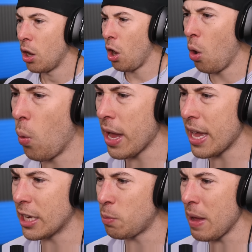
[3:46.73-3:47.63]
Oh,
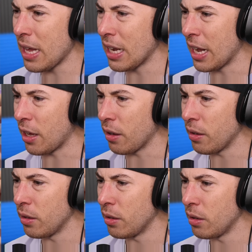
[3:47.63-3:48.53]
wait, it's making like,
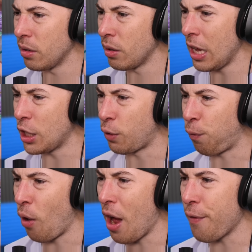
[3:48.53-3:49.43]
it's
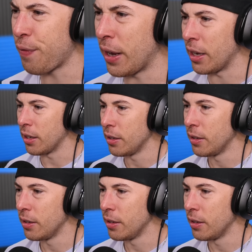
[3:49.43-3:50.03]
frothing.